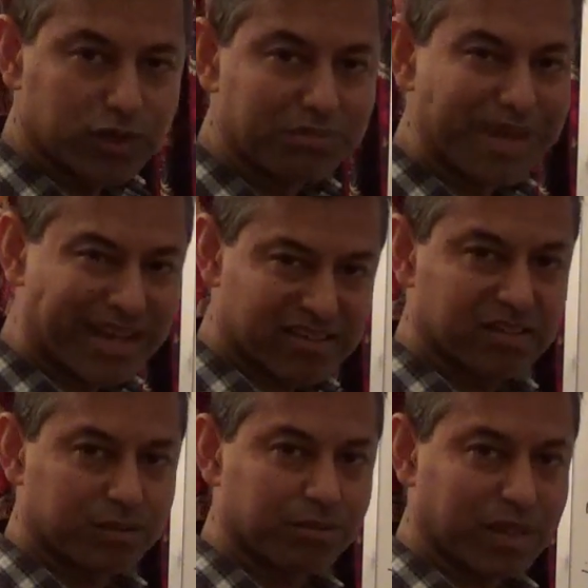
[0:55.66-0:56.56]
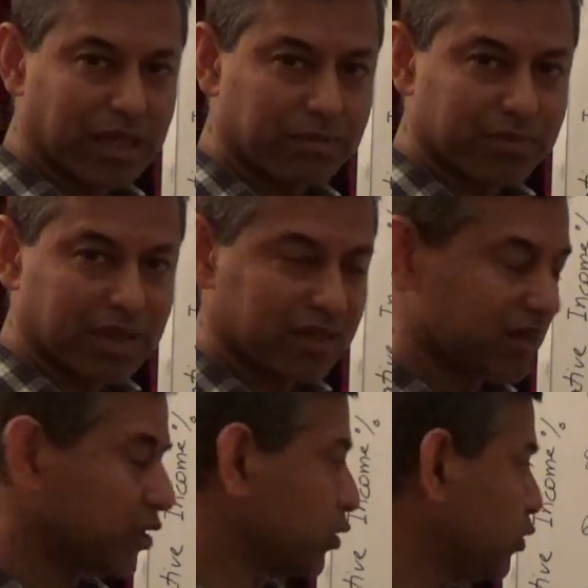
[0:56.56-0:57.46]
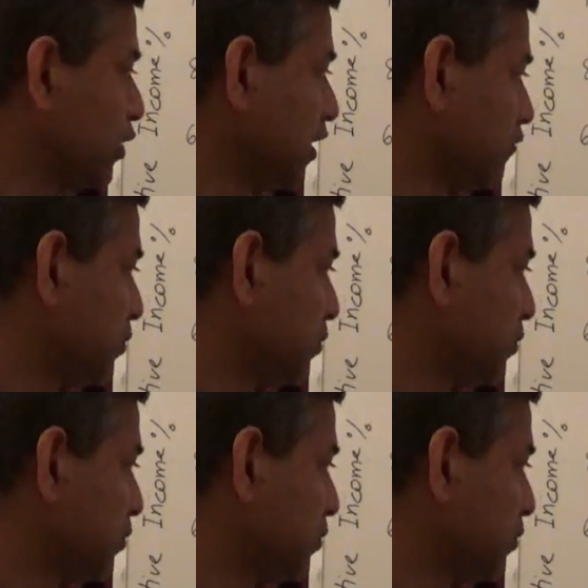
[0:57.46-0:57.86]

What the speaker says: the maximum gap that there could have